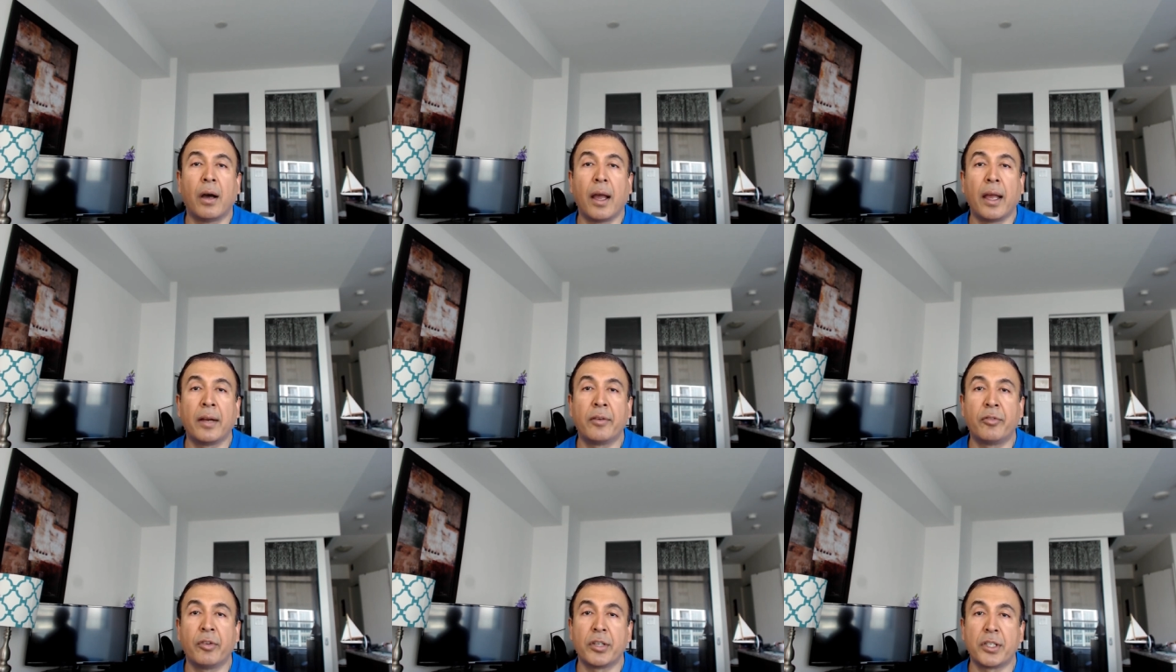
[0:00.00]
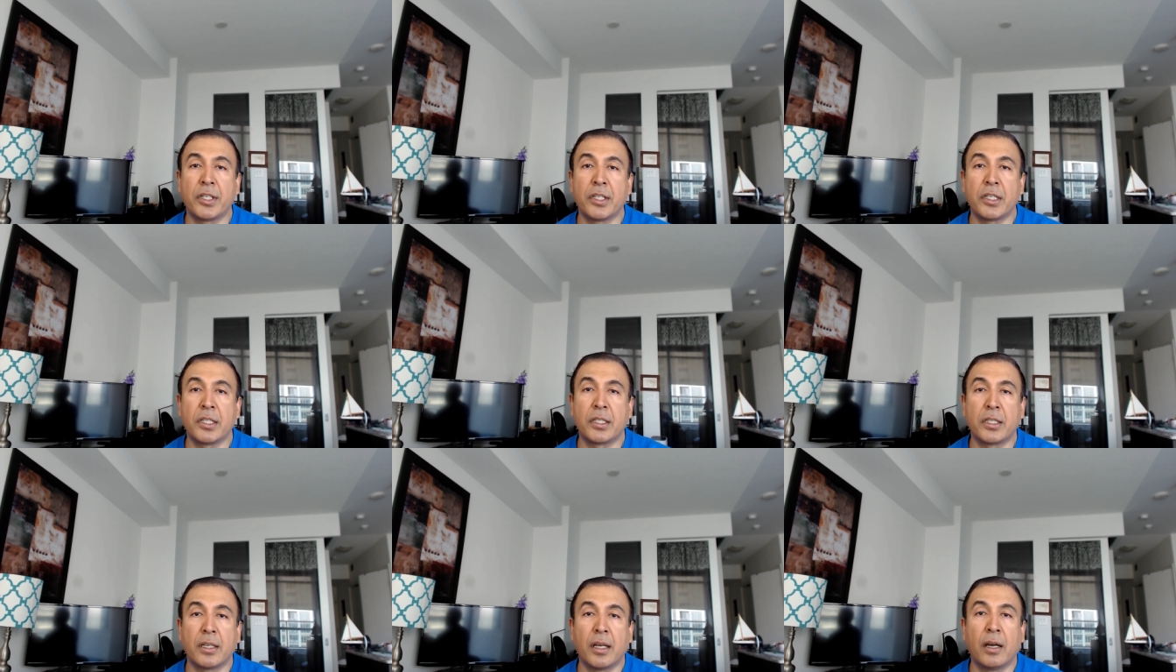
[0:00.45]

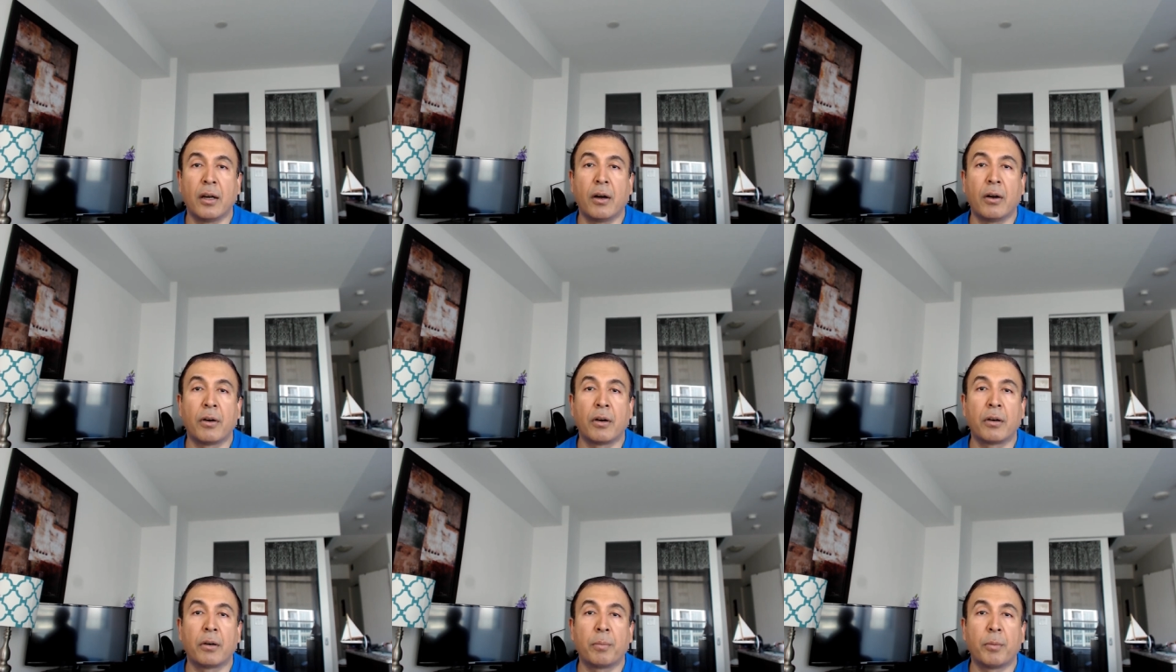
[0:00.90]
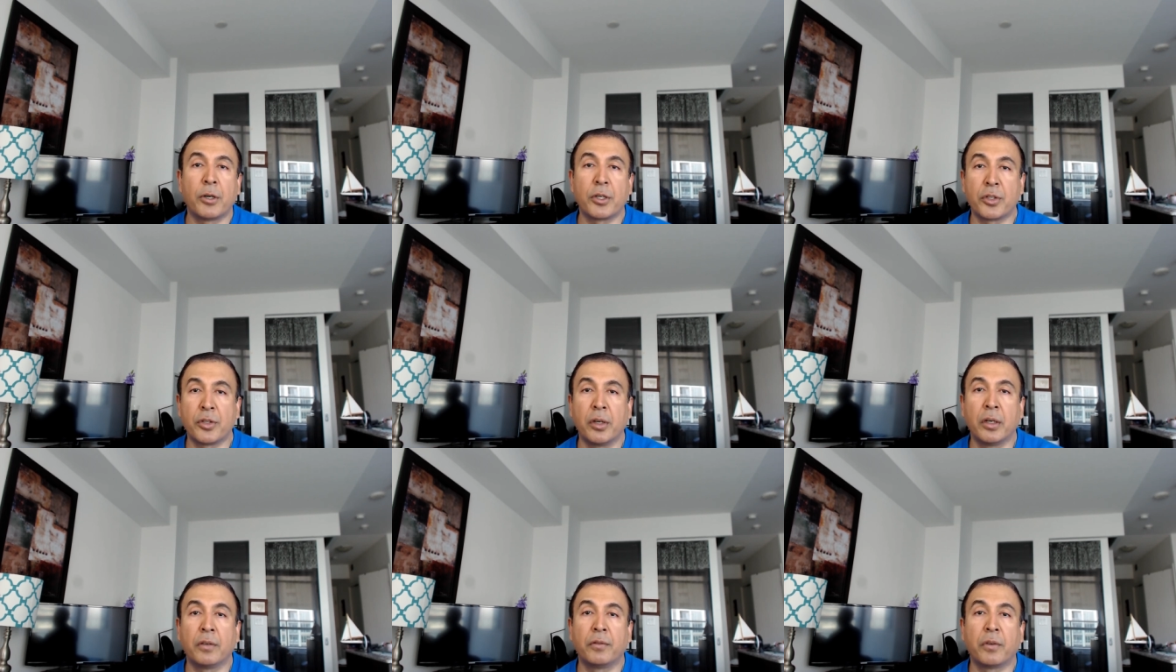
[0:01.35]
addresses or
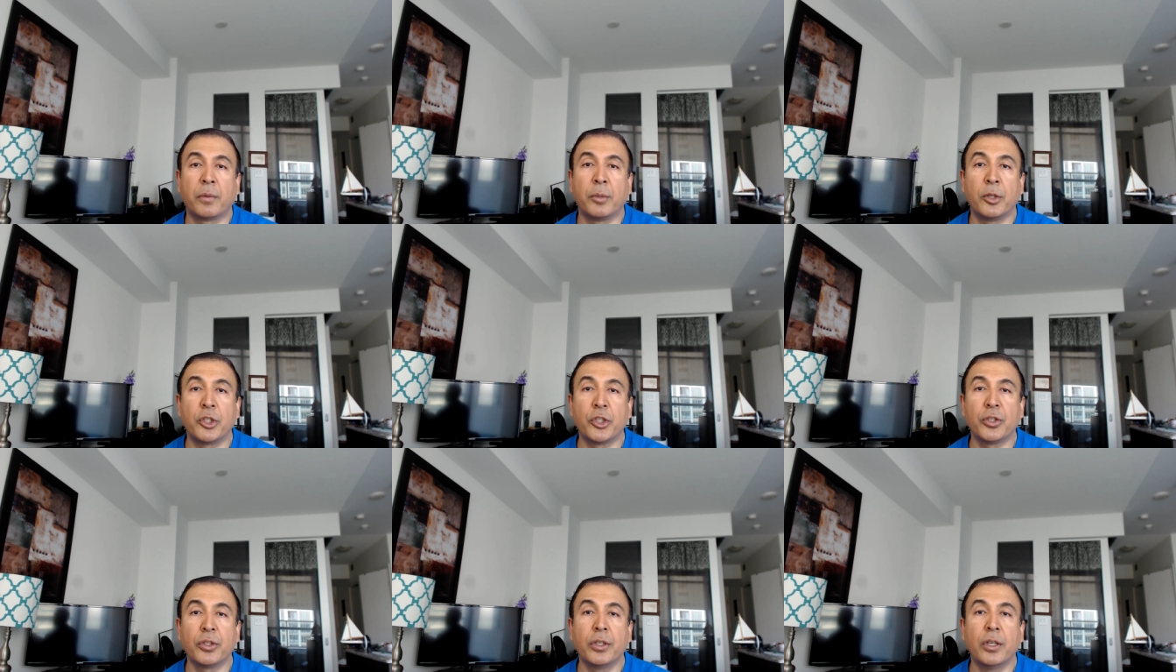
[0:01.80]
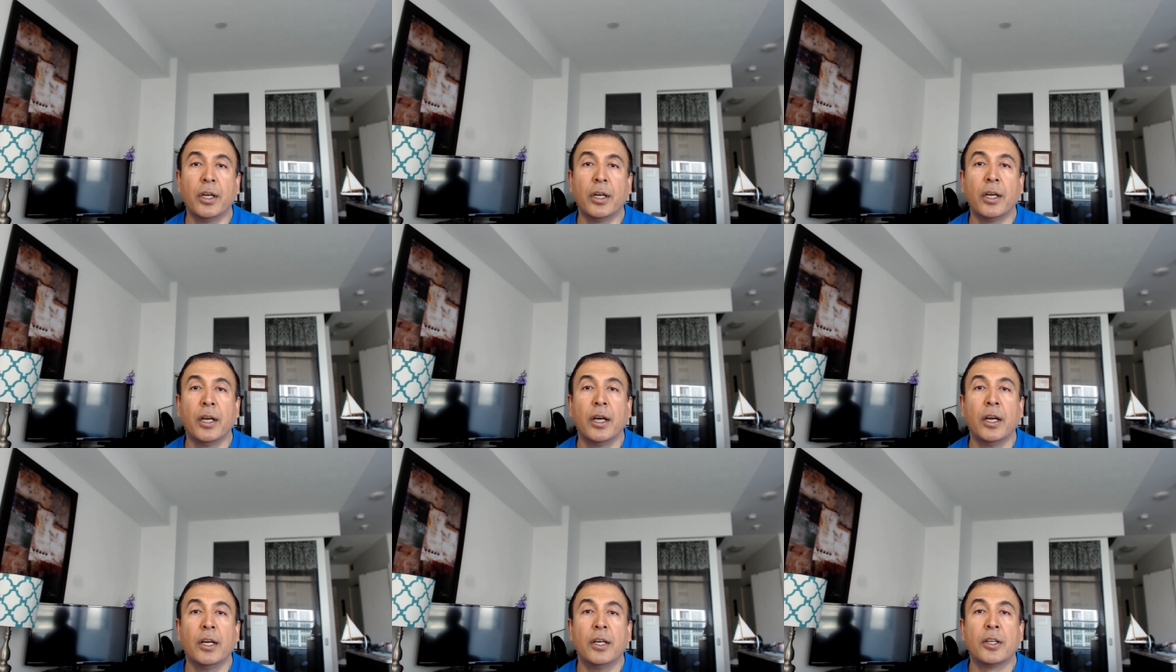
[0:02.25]
personal information,
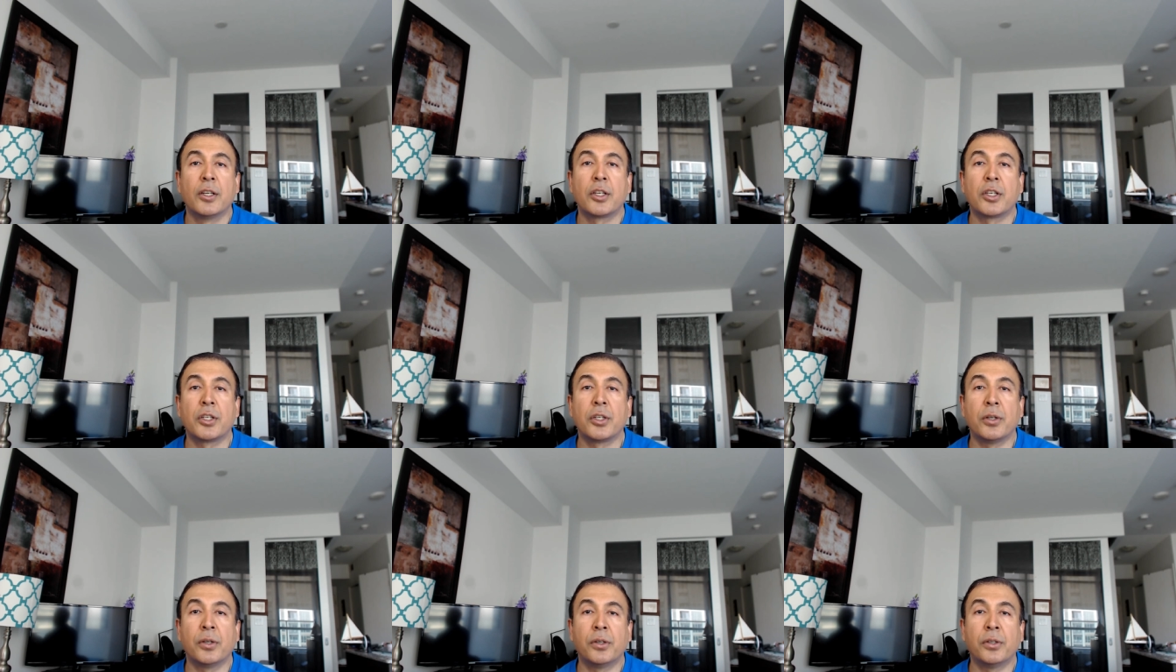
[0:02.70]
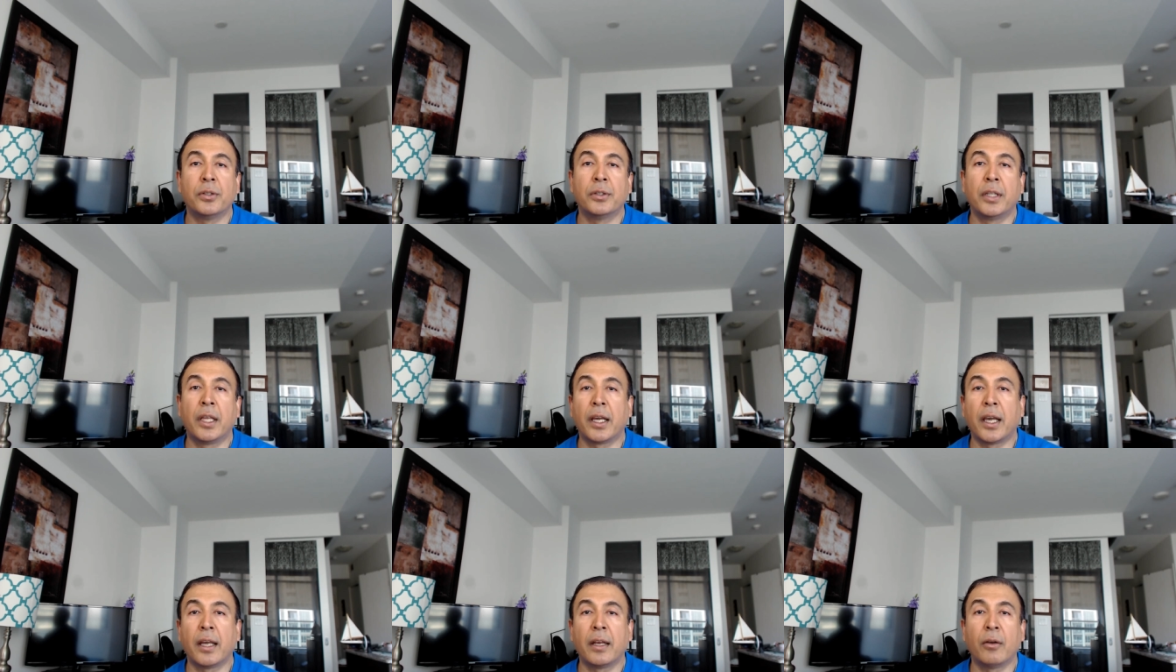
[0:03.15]
so
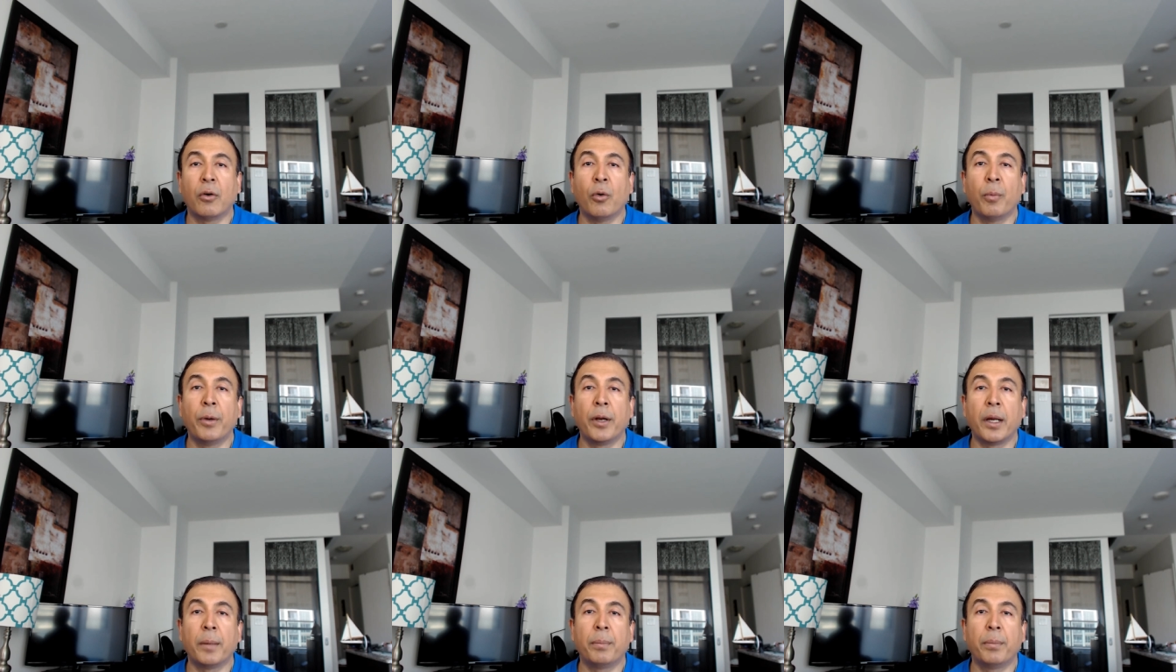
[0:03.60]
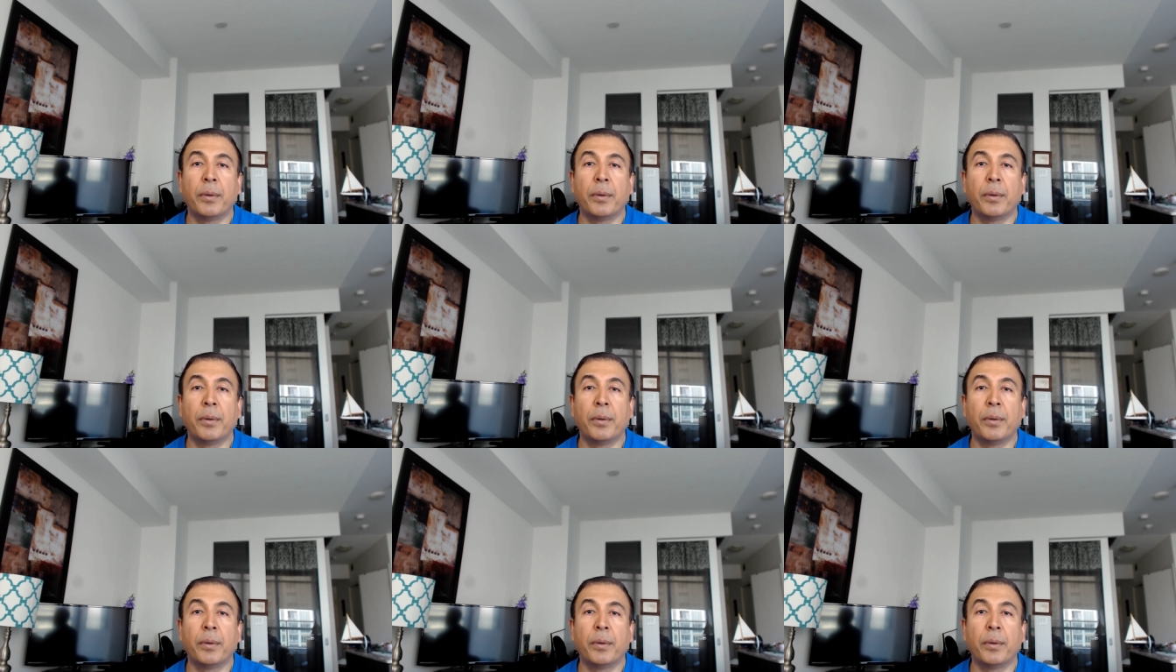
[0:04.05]
they can open up